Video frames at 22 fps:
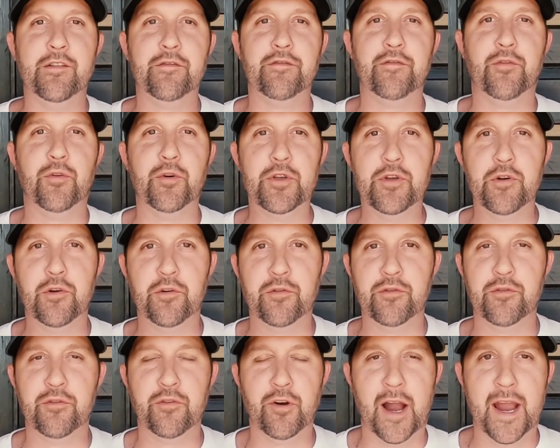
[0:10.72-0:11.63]
for your
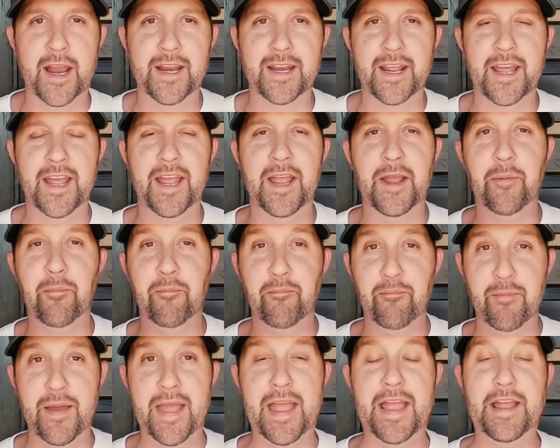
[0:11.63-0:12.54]
Friday,
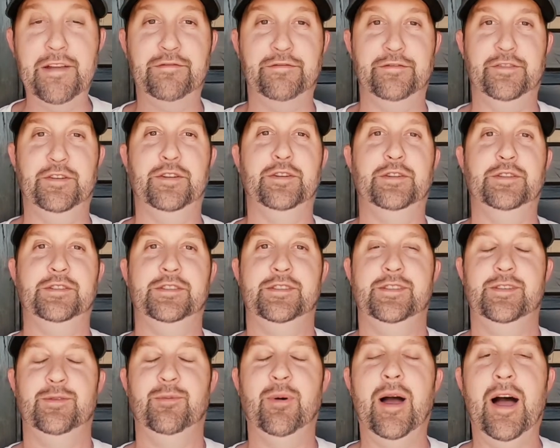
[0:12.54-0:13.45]
May
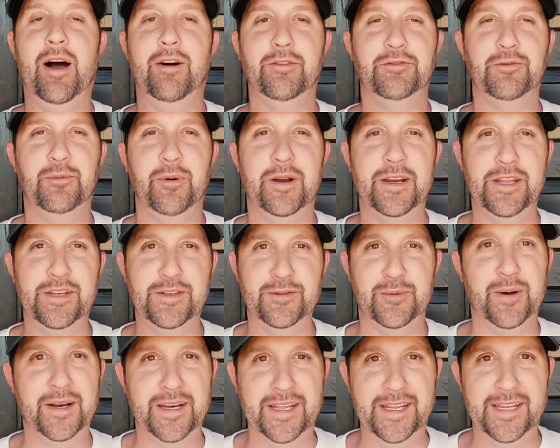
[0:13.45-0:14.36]
1st. Wow,
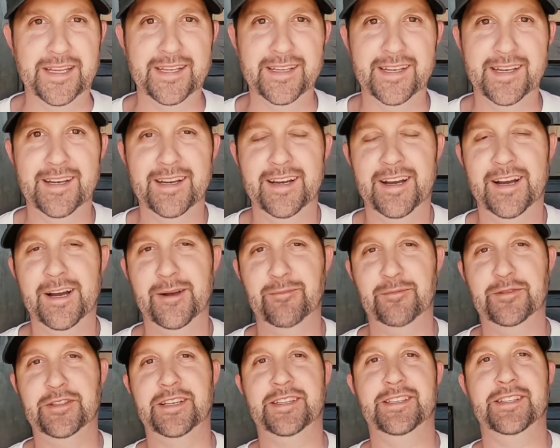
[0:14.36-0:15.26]
2020,
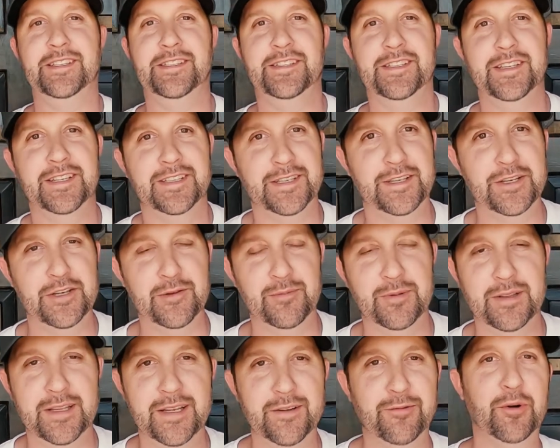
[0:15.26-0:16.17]
6 at 6. Can you
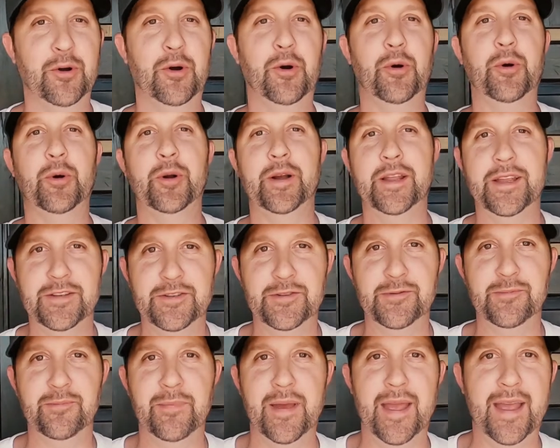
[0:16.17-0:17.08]
believe we're already
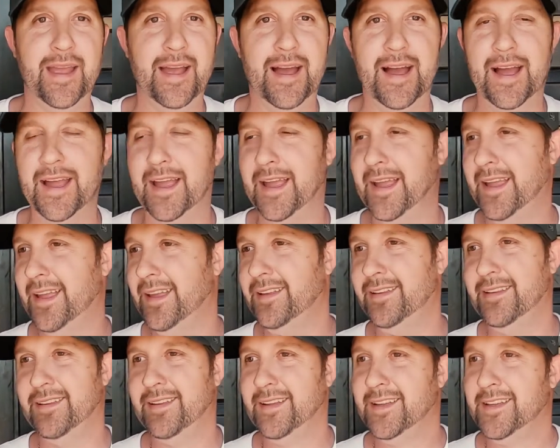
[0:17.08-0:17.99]
to May?
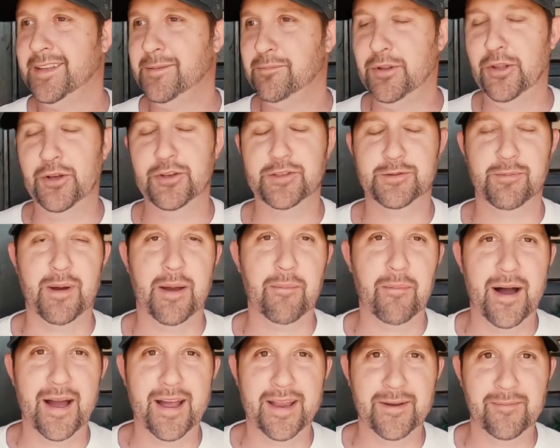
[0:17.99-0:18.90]
Blows my
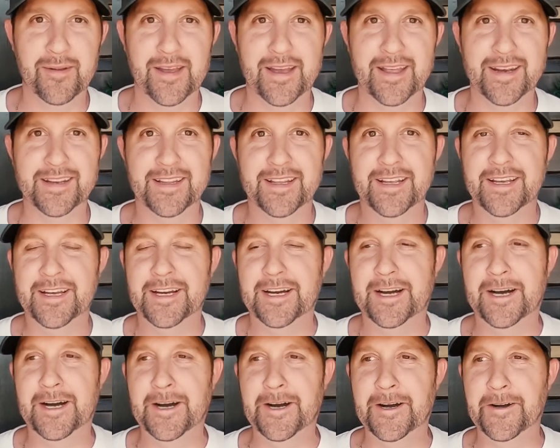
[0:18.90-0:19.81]
mind,
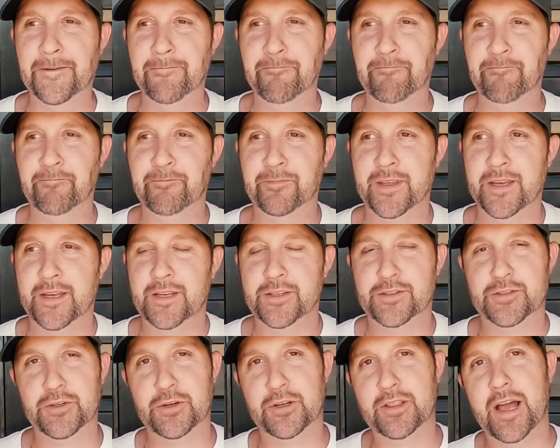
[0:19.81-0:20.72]
man.
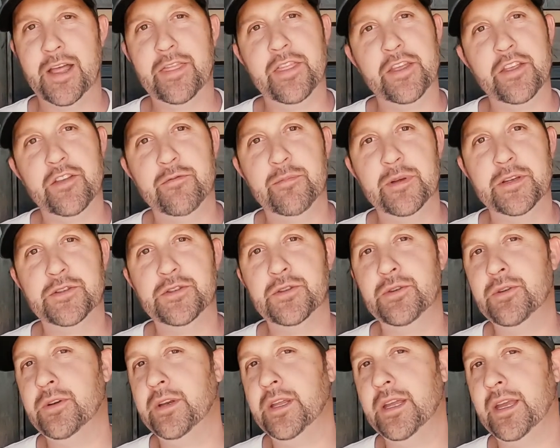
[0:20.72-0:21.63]
So glad that you've been
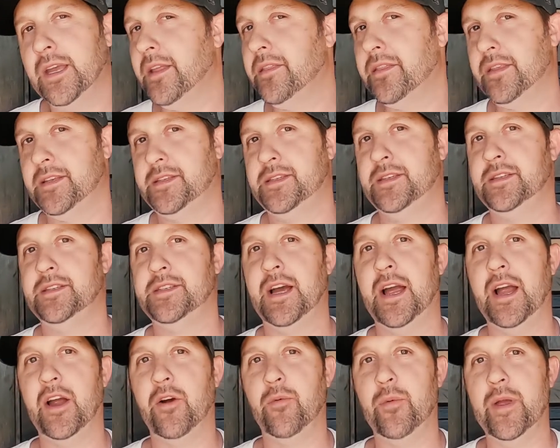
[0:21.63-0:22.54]
tuning in this
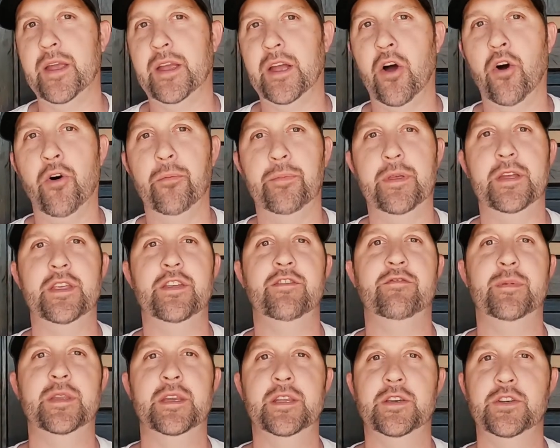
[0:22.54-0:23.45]
entire week. I hope that you've
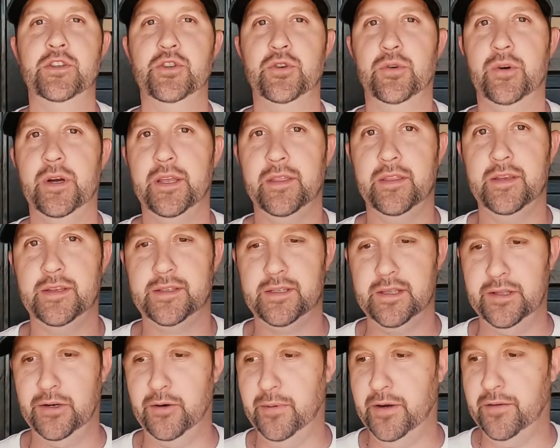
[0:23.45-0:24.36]
been enjoying this
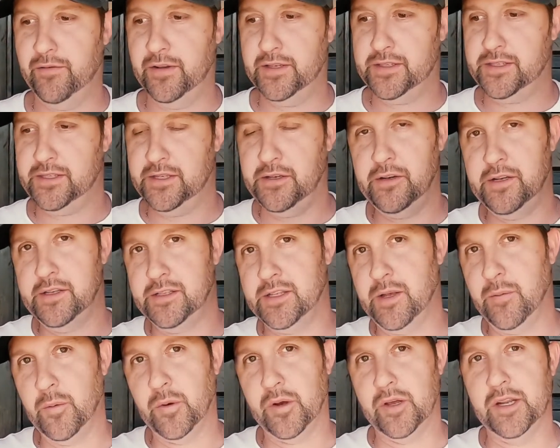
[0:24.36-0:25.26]
little bit of a series
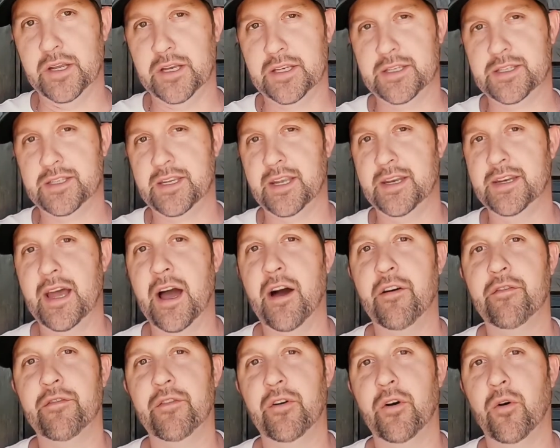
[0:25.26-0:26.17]
that we're going to extend
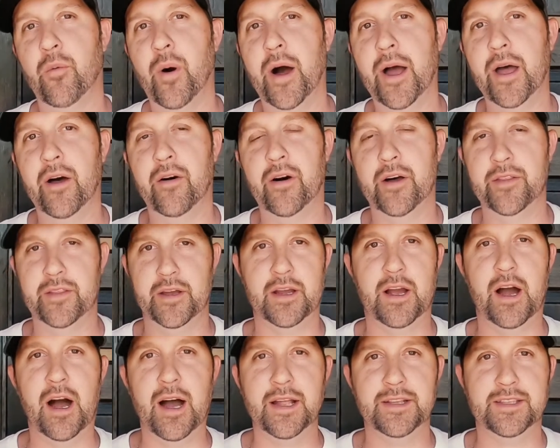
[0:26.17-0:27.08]
out for a while on the
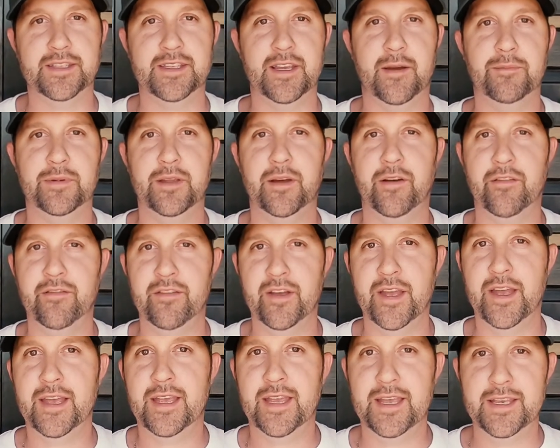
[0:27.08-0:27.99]
concept of,
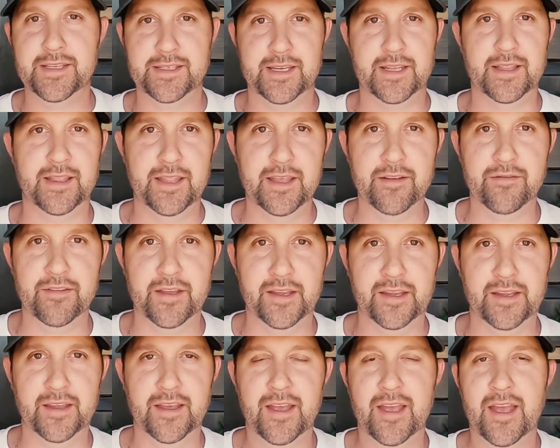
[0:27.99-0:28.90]
is it
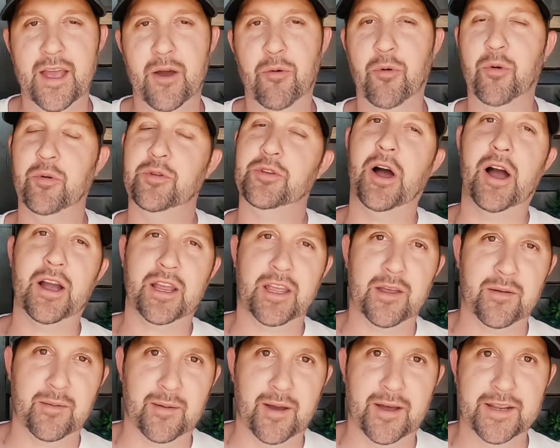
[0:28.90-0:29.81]
living? And when we're
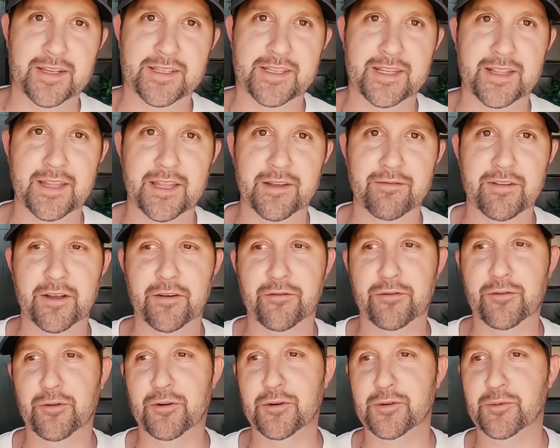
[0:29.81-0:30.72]
talking about is it living,
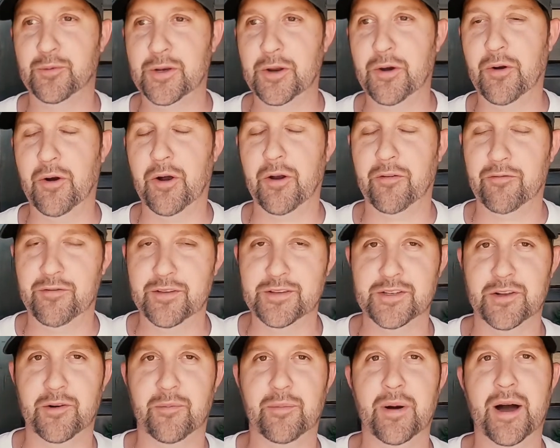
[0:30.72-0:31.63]
of course we know our
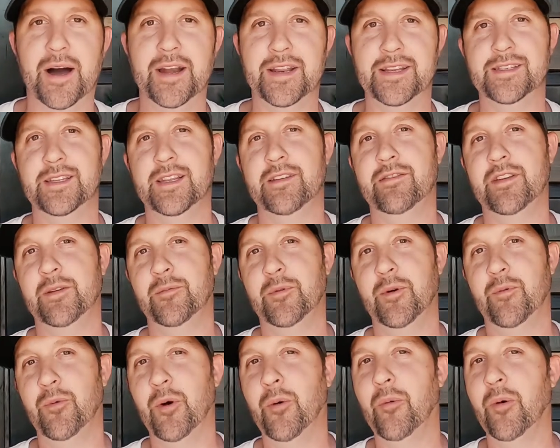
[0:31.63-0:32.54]
physical body is living,
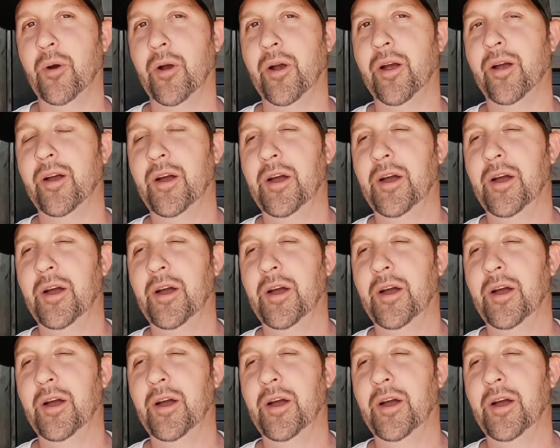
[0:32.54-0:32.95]
but what we're